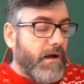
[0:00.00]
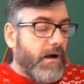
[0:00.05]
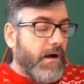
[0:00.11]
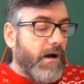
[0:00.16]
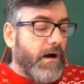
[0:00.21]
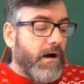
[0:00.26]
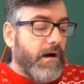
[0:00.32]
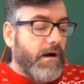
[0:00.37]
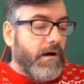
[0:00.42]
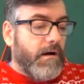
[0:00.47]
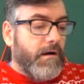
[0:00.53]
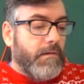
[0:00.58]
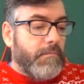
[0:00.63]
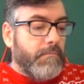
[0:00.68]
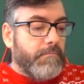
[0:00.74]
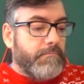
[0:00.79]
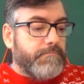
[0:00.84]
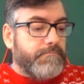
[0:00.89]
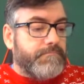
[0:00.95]

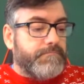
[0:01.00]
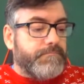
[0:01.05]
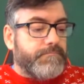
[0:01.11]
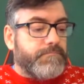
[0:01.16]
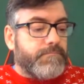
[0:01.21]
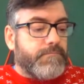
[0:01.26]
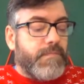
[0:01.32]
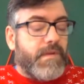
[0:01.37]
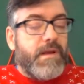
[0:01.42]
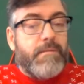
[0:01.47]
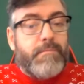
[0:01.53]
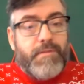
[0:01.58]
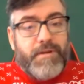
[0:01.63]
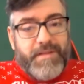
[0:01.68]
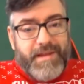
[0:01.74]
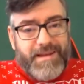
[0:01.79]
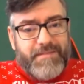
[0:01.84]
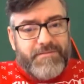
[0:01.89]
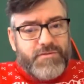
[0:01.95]
But I
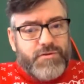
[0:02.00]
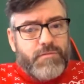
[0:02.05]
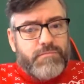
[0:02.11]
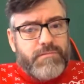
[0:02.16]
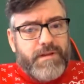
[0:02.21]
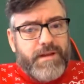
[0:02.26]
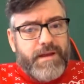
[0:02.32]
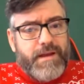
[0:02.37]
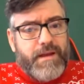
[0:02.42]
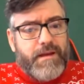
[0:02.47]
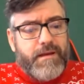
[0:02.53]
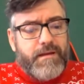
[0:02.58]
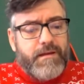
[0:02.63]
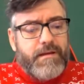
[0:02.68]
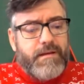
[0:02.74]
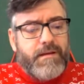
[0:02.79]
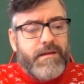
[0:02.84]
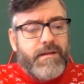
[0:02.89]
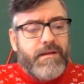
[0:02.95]
think I've shown there,
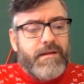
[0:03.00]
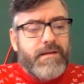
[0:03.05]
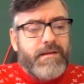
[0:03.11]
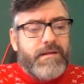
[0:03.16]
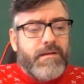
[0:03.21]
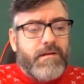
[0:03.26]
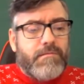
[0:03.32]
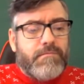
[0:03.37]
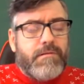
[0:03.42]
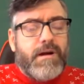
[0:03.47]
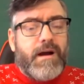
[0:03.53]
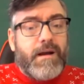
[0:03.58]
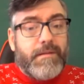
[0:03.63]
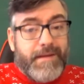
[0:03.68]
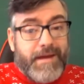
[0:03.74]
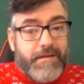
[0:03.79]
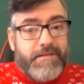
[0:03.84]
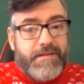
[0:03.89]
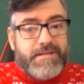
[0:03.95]
you know, I'm
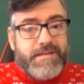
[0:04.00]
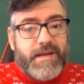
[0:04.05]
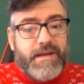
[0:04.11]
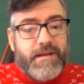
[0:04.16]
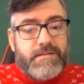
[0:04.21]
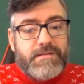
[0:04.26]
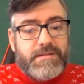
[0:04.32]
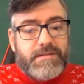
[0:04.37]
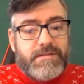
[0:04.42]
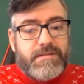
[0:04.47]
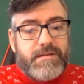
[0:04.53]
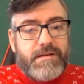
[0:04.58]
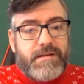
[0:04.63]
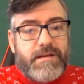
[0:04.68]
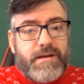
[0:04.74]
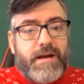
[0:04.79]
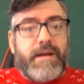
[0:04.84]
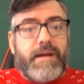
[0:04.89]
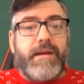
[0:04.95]
getting the sales,
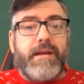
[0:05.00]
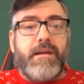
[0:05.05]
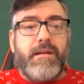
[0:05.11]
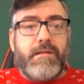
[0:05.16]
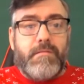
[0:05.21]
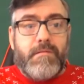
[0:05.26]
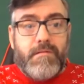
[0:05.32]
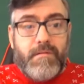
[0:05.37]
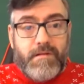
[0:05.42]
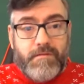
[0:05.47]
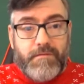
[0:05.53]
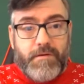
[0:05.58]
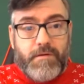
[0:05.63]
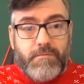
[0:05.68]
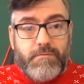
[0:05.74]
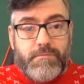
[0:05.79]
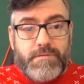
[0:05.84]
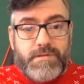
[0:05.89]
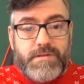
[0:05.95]
I'm getting the
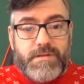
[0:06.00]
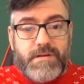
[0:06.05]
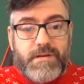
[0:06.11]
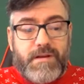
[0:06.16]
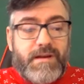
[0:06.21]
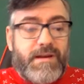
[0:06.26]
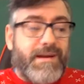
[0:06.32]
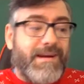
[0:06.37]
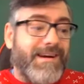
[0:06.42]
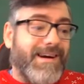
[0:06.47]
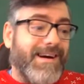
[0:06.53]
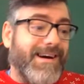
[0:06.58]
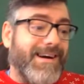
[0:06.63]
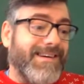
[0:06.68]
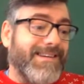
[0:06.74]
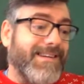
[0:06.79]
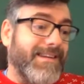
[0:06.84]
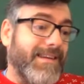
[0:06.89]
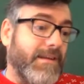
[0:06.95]
views,
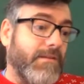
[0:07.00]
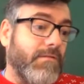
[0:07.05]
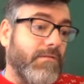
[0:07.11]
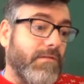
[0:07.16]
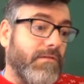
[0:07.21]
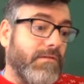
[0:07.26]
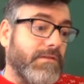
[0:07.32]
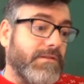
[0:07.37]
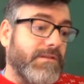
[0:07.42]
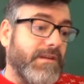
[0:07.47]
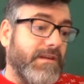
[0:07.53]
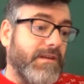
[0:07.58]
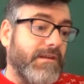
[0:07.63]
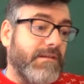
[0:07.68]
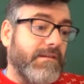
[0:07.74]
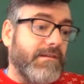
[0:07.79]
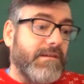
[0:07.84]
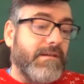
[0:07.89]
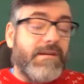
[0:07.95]
and in all honesty,
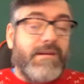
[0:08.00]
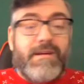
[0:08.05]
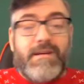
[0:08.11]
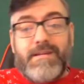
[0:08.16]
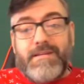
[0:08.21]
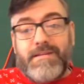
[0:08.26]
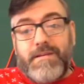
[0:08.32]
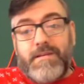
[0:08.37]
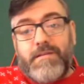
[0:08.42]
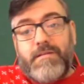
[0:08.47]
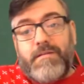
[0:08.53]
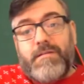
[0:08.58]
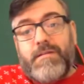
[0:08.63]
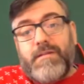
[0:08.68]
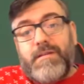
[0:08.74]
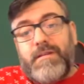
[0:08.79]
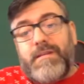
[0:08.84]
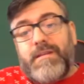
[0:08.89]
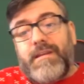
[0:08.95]

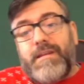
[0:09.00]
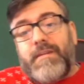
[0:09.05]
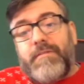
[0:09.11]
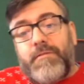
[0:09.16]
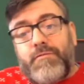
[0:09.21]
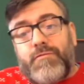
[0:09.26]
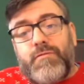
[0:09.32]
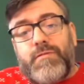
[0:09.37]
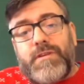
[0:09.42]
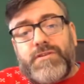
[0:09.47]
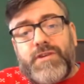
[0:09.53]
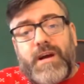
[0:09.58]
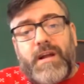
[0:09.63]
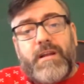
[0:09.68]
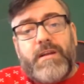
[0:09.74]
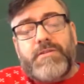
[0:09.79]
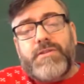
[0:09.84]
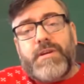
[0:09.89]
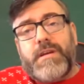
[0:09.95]
if you do the
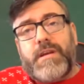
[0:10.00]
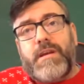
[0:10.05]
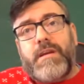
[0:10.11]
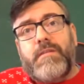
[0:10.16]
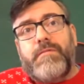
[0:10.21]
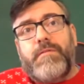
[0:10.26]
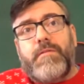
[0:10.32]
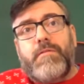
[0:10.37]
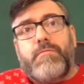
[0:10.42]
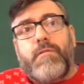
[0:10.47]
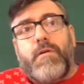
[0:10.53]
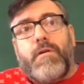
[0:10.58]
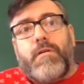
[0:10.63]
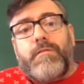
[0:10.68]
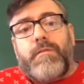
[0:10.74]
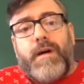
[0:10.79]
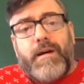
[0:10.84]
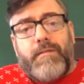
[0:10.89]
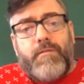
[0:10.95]
challenge I gave you
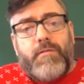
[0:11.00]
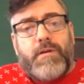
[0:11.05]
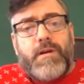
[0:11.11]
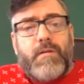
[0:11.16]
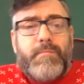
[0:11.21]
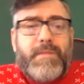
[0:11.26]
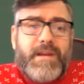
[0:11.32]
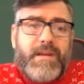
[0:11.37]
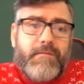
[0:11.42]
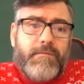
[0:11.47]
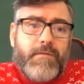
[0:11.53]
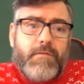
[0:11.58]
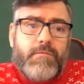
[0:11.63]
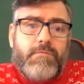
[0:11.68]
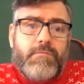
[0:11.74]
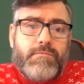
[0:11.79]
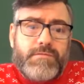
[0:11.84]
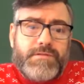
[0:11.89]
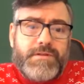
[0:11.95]
of have a look how many
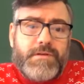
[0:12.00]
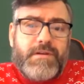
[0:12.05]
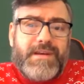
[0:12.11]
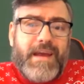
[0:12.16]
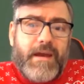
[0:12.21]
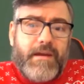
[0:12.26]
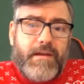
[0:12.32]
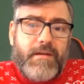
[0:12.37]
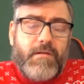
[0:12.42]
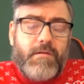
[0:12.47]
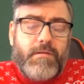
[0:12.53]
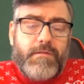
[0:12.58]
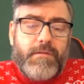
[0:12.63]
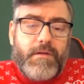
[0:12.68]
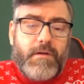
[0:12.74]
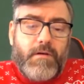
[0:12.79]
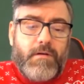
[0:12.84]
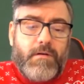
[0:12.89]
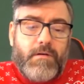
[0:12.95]
views you're getting on
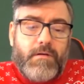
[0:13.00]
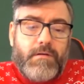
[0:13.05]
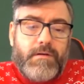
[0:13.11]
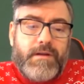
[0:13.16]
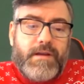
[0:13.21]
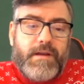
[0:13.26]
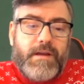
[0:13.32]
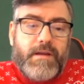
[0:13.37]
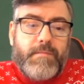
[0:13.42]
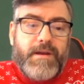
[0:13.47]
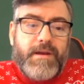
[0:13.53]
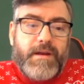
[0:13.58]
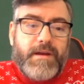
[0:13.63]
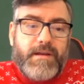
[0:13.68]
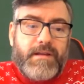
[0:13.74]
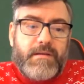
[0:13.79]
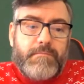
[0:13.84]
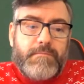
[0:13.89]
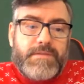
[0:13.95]
your eBay
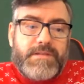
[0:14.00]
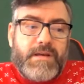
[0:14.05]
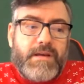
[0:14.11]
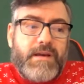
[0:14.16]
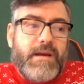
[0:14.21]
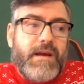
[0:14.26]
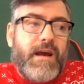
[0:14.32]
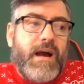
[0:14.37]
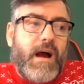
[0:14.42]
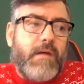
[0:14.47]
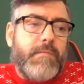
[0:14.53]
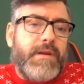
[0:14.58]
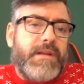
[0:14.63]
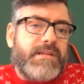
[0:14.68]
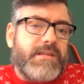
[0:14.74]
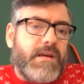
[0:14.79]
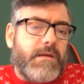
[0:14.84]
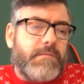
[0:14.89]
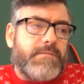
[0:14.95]
items, how many
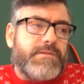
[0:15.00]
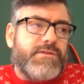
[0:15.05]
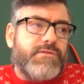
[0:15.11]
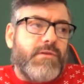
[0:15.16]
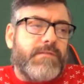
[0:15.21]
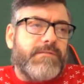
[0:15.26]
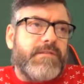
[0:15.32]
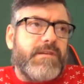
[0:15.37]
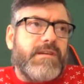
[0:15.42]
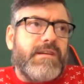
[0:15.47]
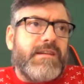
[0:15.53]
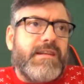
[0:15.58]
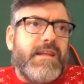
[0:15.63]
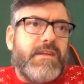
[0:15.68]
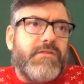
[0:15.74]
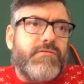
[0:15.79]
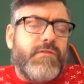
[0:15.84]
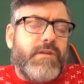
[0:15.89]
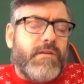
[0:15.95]
times do you have to
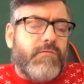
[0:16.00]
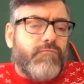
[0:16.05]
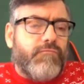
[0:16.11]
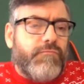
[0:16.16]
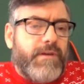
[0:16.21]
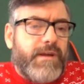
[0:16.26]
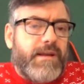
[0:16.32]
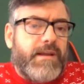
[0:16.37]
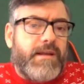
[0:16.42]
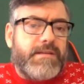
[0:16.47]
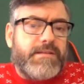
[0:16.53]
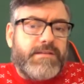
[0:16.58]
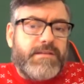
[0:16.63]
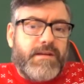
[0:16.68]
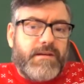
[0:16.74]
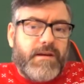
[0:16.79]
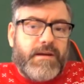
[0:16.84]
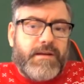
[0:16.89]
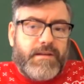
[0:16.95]
literally relist
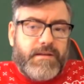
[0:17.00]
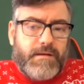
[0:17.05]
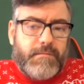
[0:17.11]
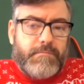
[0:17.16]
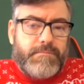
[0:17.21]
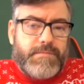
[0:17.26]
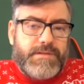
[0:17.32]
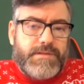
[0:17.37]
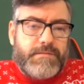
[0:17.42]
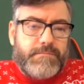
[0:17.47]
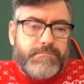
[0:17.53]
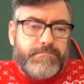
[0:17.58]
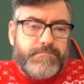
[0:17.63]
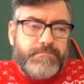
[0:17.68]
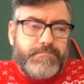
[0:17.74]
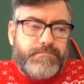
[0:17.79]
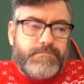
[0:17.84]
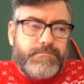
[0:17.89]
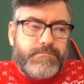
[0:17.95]
your items
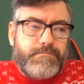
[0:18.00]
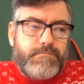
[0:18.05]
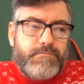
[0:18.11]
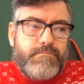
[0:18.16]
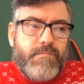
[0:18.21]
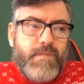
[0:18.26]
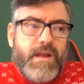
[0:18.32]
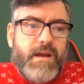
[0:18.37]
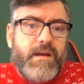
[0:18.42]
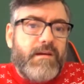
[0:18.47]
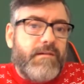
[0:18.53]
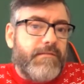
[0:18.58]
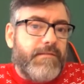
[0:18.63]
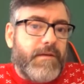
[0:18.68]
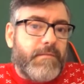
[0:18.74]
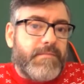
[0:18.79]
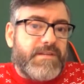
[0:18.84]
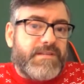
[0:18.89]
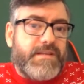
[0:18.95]
for
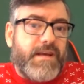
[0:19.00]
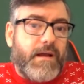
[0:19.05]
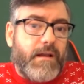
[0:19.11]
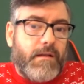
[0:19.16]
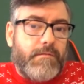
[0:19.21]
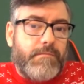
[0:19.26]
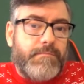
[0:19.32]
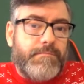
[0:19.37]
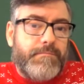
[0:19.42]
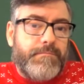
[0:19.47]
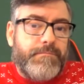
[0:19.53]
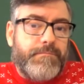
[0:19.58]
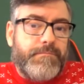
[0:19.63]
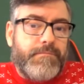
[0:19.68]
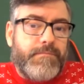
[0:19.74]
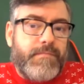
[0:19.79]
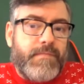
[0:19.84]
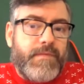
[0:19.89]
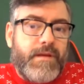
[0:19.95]
them to sell?
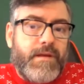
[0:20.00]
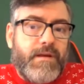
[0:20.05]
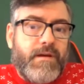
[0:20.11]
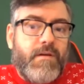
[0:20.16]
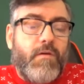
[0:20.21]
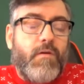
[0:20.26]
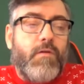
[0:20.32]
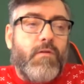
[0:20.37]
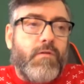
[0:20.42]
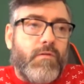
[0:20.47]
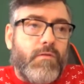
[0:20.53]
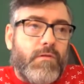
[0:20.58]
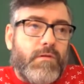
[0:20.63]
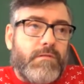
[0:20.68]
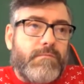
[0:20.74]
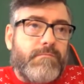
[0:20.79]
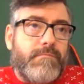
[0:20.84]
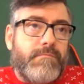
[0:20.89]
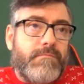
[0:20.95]

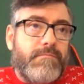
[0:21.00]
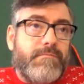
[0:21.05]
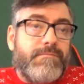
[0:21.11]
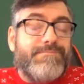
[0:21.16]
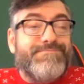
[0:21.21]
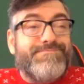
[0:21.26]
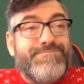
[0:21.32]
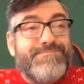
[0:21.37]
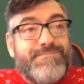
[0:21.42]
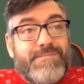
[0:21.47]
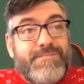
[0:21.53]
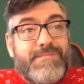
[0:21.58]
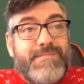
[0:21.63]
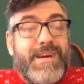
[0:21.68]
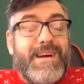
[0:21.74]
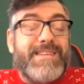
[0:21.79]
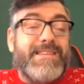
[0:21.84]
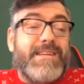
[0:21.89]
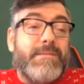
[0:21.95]
Or,
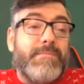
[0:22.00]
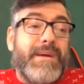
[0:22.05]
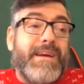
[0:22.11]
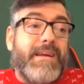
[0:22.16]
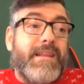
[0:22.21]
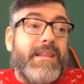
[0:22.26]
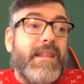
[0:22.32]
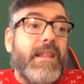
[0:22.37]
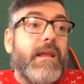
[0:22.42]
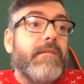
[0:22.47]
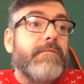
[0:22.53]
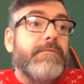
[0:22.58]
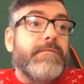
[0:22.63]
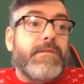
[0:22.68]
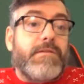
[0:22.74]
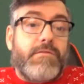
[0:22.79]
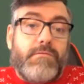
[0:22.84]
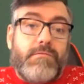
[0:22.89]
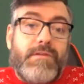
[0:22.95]
as eBay love
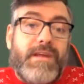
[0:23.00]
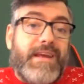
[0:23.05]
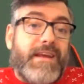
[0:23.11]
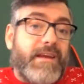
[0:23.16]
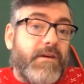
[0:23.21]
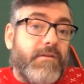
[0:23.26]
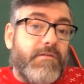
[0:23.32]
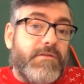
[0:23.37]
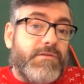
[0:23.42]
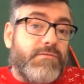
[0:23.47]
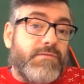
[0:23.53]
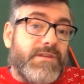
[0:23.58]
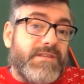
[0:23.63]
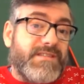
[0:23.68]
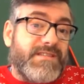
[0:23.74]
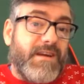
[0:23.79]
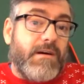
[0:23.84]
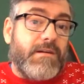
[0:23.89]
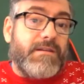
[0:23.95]
to do, they encourage you to
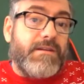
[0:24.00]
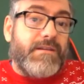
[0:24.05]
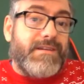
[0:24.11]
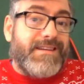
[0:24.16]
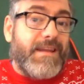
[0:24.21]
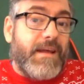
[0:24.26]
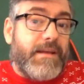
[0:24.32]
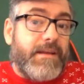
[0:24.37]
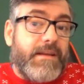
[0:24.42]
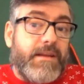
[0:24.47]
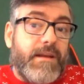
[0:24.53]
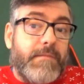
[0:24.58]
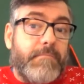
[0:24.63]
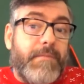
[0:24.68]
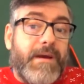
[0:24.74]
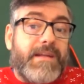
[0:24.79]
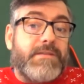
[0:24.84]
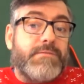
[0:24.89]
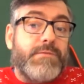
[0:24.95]
start it at 99
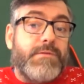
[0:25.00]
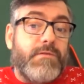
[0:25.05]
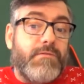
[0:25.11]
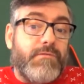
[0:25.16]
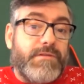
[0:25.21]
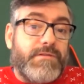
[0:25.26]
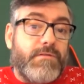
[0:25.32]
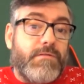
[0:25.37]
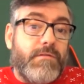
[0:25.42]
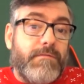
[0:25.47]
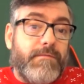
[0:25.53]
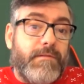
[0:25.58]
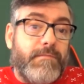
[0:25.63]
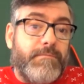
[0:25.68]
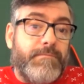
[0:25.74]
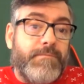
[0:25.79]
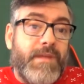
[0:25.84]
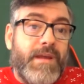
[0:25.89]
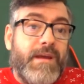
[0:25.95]
pence with no reserve.
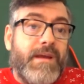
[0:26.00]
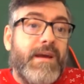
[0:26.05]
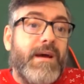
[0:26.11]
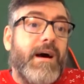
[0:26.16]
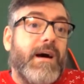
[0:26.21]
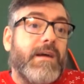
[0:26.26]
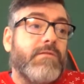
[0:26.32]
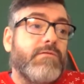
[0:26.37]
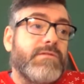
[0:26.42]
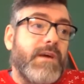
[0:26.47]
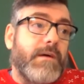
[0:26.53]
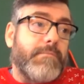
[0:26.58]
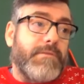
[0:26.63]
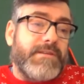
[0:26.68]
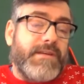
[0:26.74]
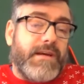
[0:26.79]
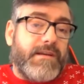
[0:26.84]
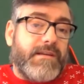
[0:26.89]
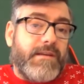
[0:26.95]
And who's that
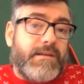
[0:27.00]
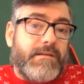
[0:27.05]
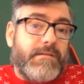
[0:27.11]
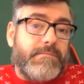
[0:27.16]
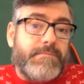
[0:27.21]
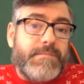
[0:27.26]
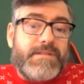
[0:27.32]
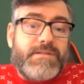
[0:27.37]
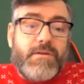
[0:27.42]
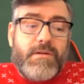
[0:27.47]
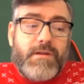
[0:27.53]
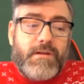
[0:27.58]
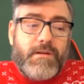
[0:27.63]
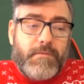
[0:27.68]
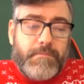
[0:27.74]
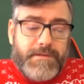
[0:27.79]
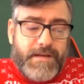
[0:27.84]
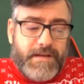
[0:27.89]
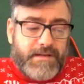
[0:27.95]
protecting? It's certainly
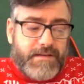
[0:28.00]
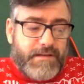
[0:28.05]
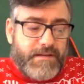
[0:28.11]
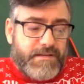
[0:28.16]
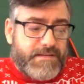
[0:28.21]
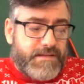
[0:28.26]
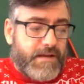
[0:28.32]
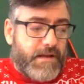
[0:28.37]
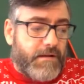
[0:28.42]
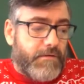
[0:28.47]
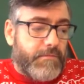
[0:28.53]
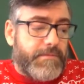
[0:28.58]
not protecting the seller.